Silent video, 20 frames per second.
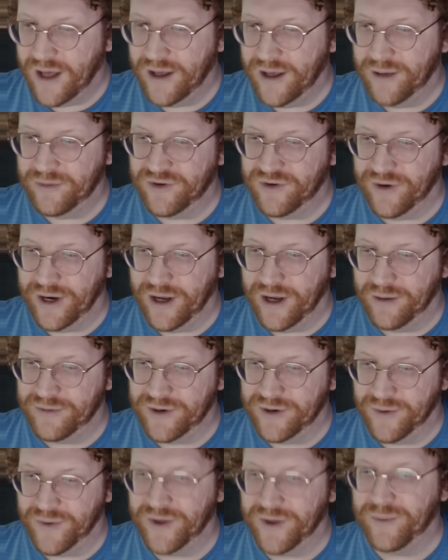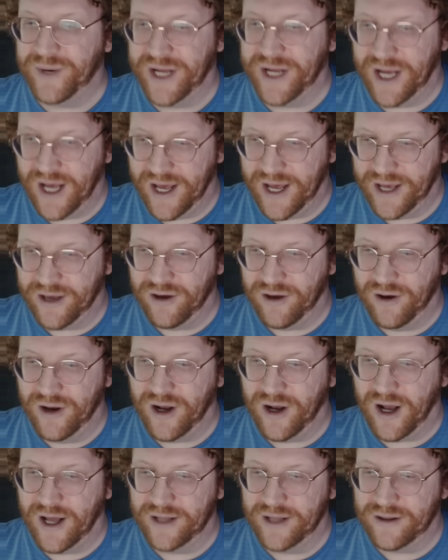Integrated update with OpenAI.
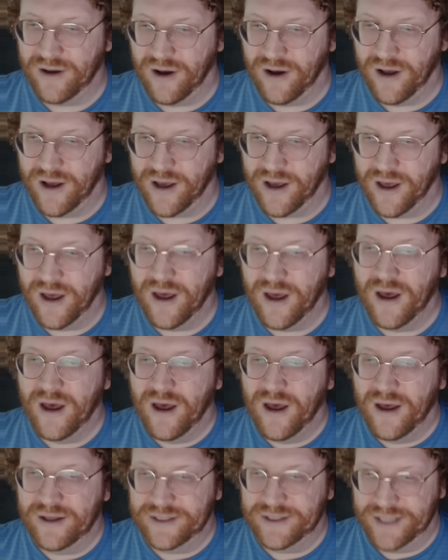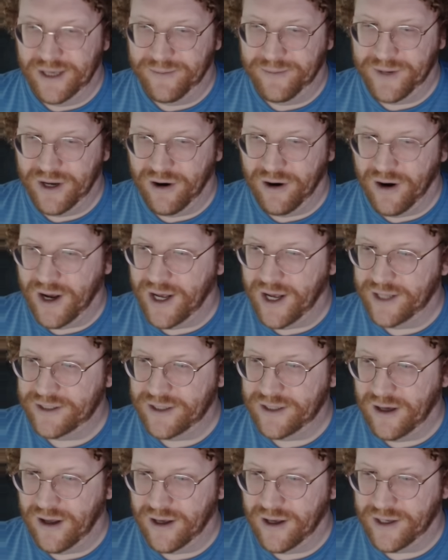Good. Hot dog. Zapier hot
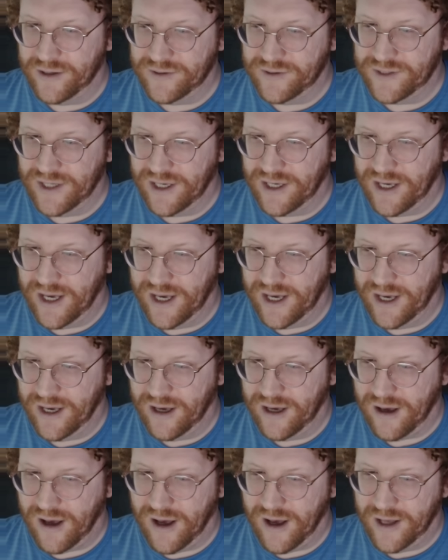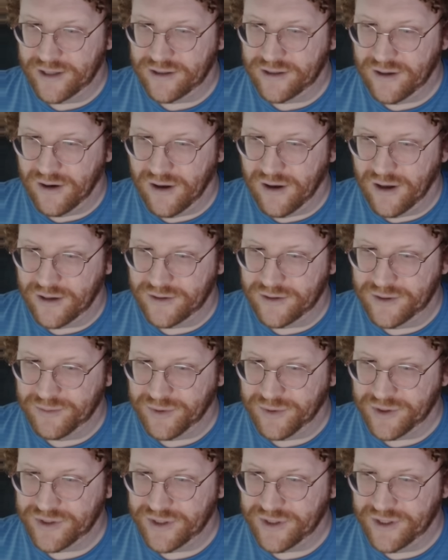dog using a hot dog to
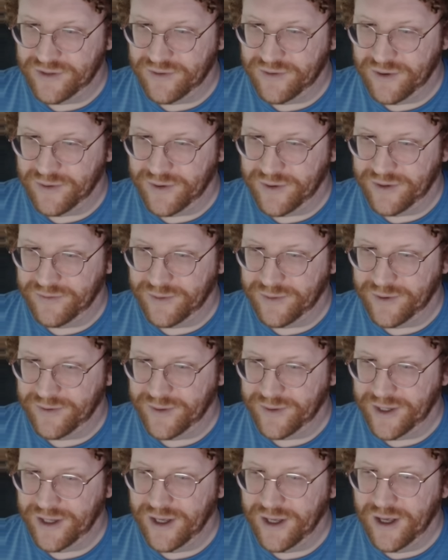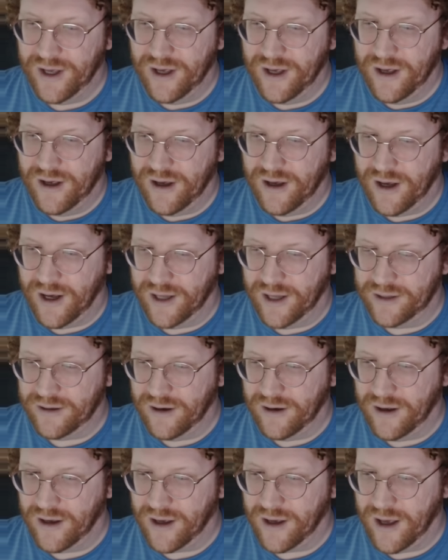personalize. Hot
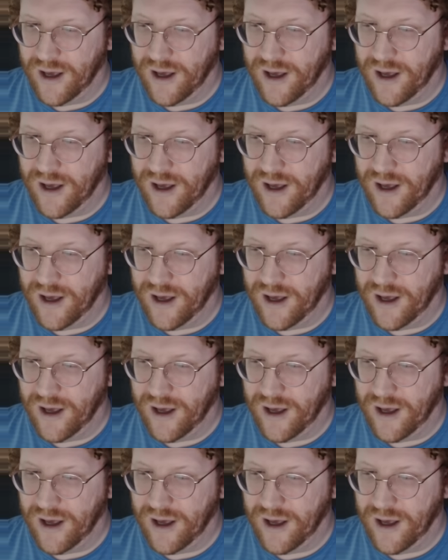dog.